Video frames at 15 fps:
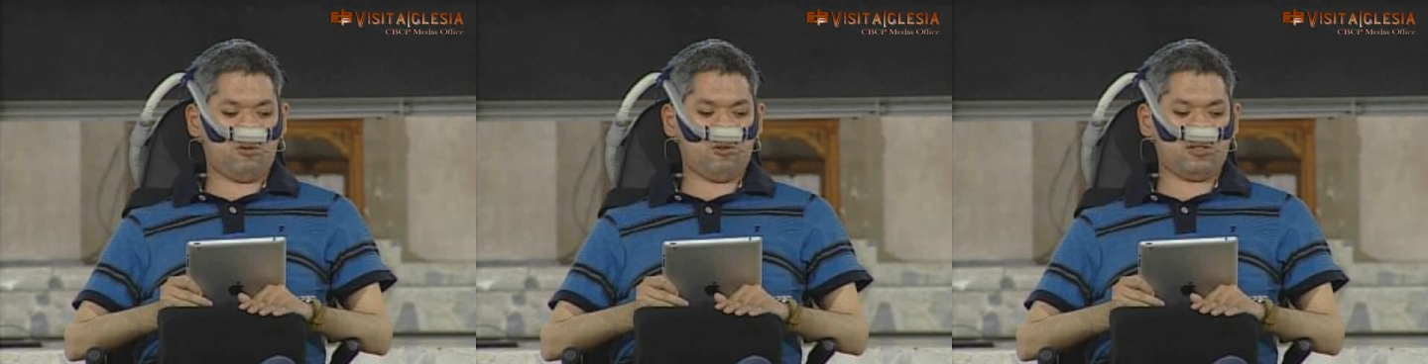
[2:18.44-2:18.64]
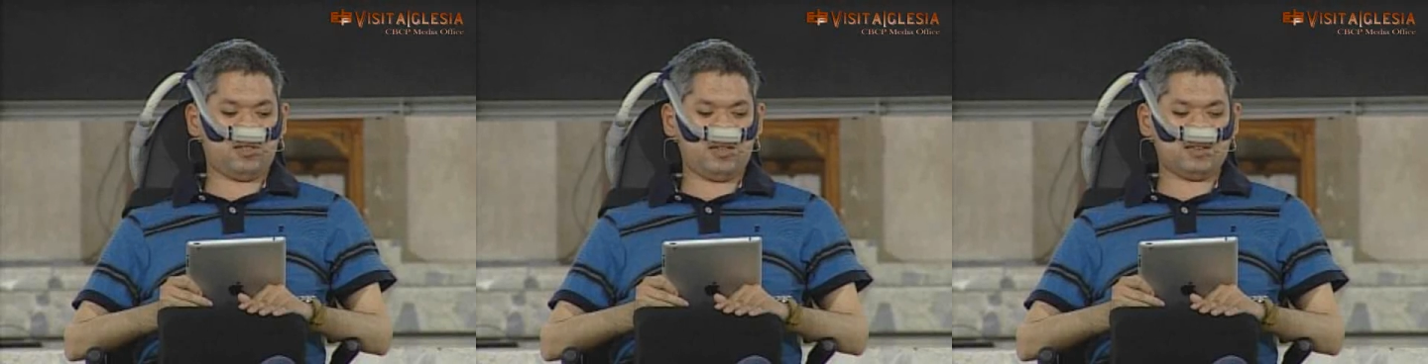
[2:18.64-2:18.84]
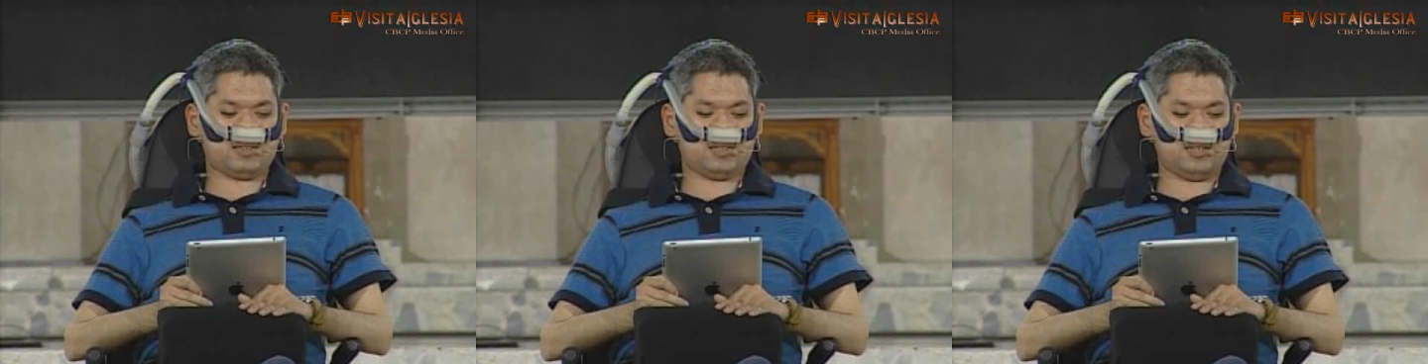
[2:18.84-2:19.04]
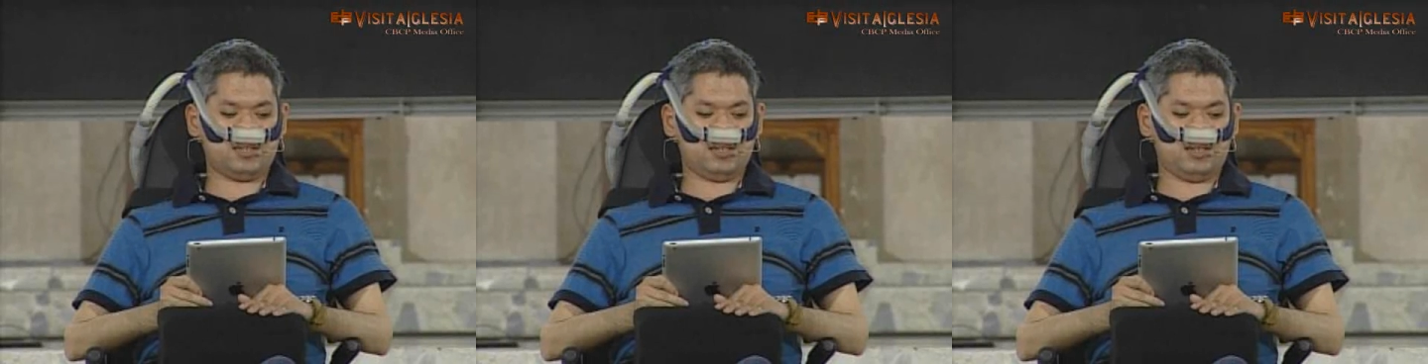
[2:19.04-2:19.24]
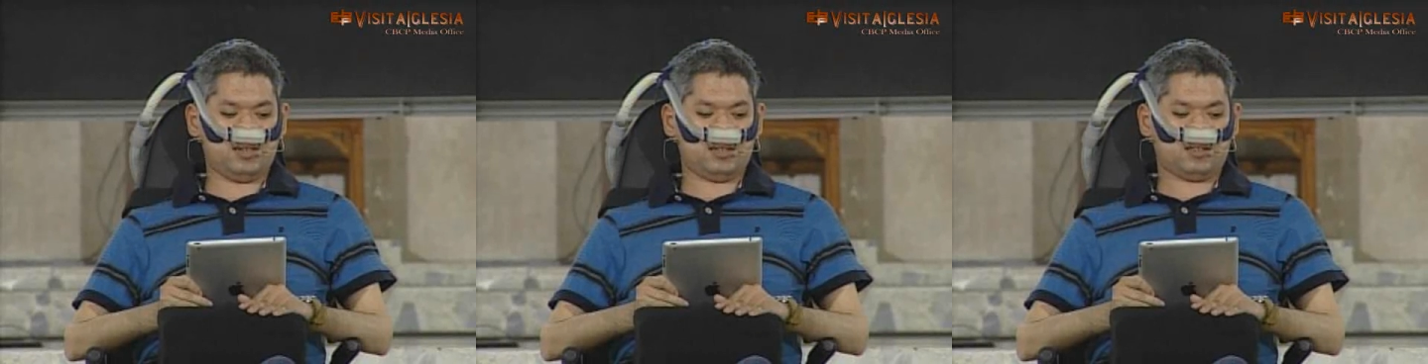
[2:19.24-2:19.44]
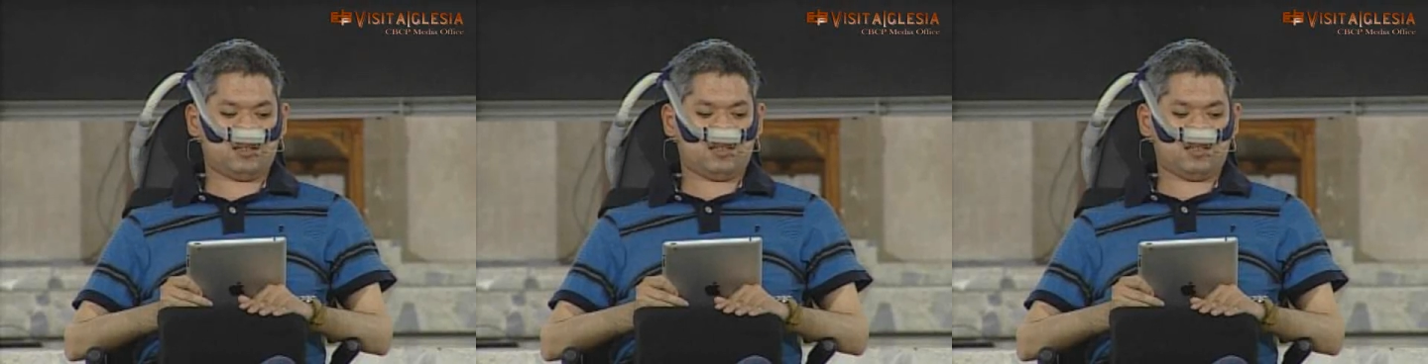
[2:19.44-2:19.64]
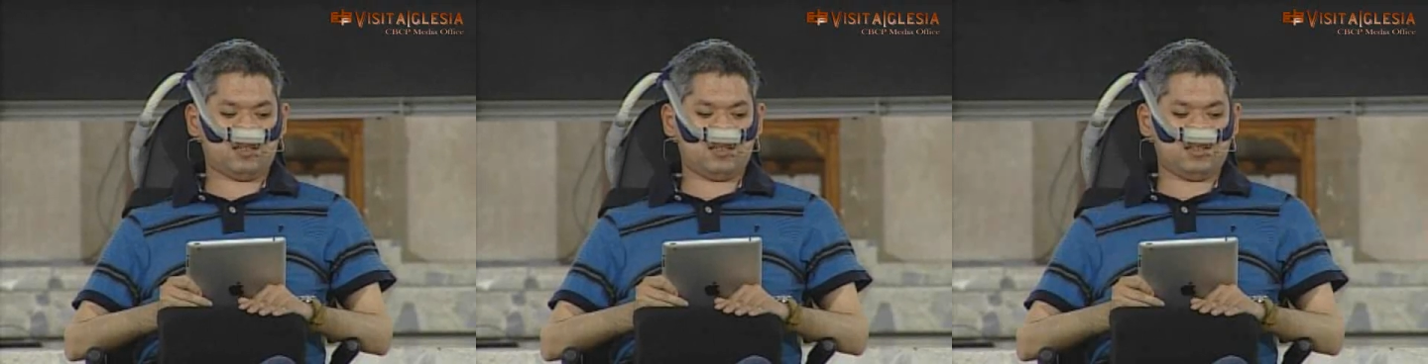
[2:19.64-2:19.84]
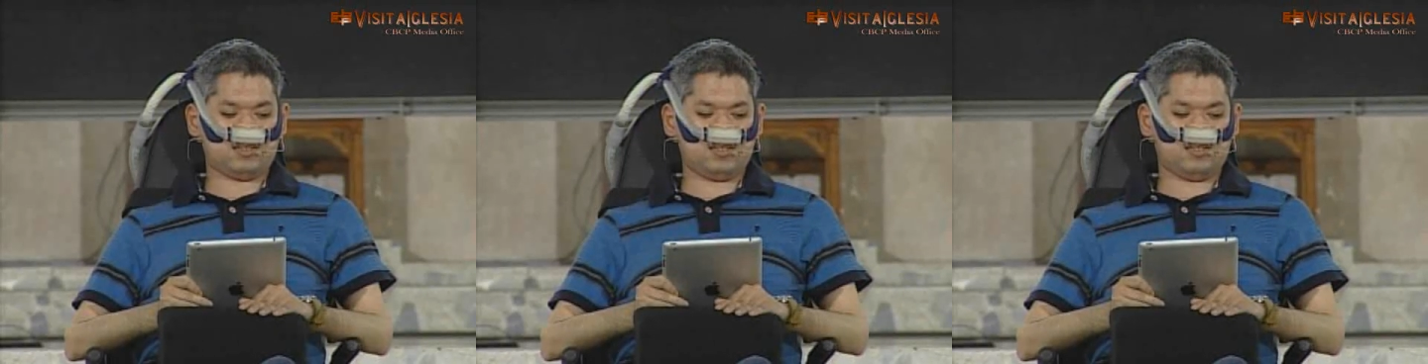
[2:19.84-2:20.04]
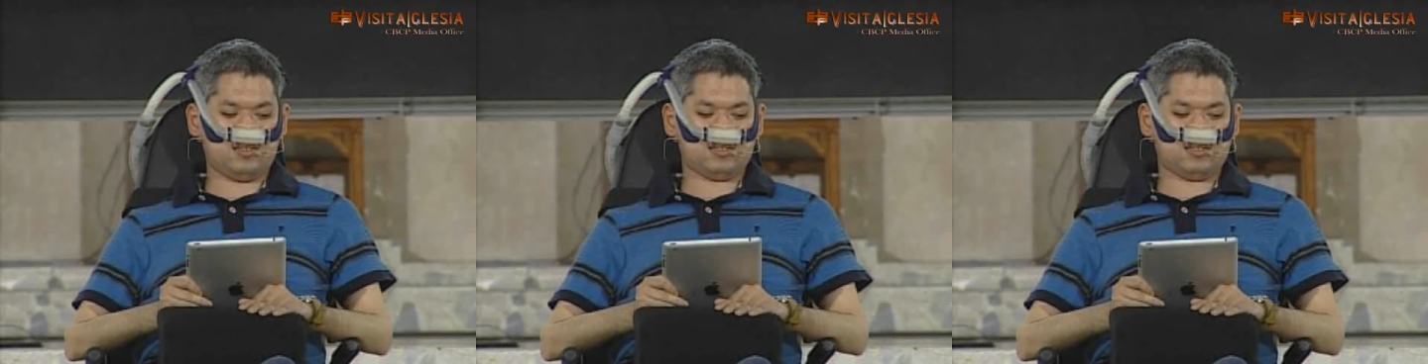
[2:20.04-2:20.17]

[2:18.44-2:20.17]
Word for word: All they see is the